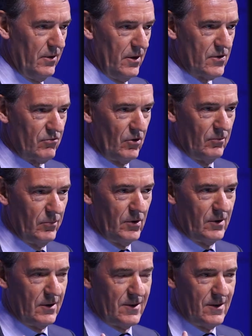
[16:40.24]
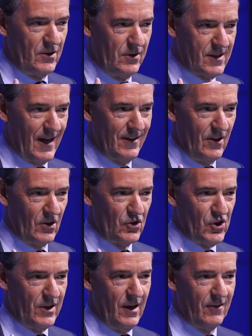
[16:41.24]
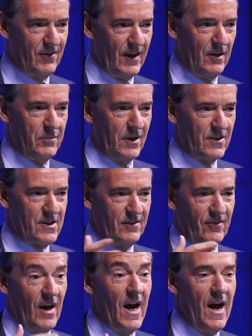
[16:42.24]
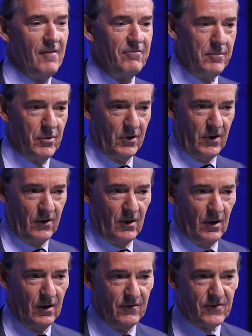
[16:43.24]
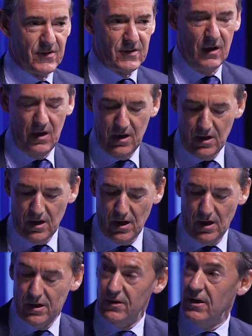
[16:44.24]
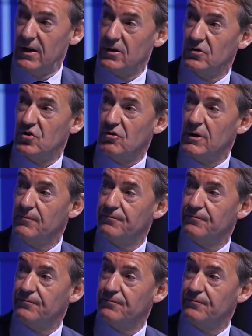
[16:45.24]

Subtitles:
in this room, but technology availability for everybody that lives in their country.